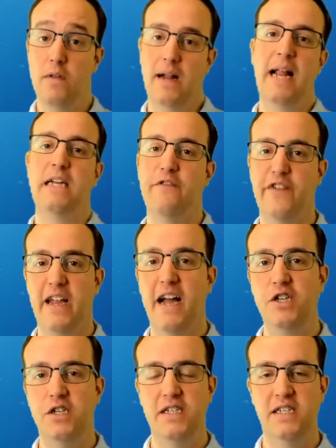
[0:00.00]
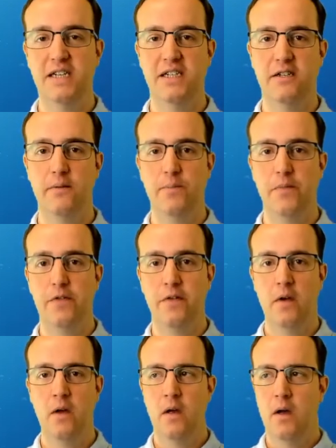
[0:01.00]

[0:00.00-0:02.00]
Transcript: the classification systems,